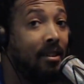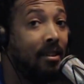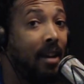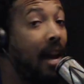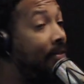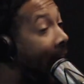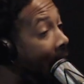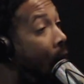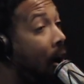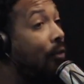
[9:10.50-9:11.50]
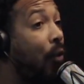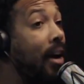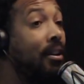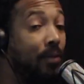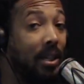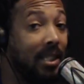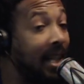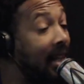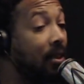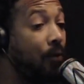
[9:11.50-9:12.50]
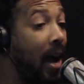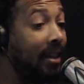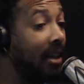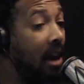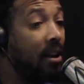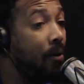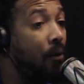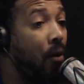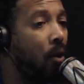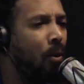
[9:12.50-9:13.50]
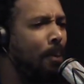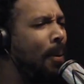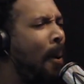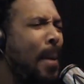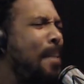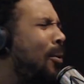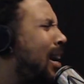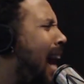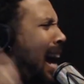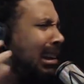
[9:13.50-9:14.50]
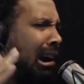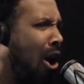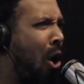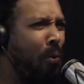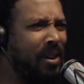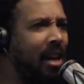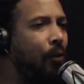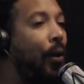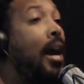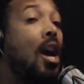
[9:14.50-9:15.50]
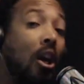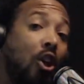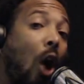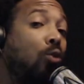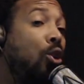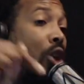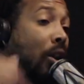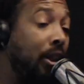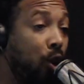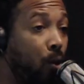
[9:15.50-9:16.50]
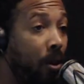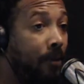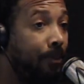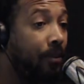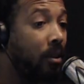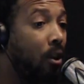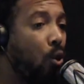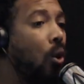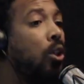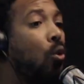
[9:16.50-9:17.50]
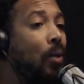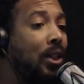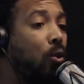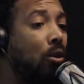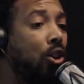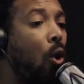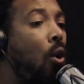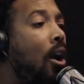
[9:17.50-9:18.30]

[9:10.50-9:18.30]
And they are afraid of us, and that's a fact. And I don't give a fuck what people could act like, oh, we're not afraid. Go do your history. Do a little research.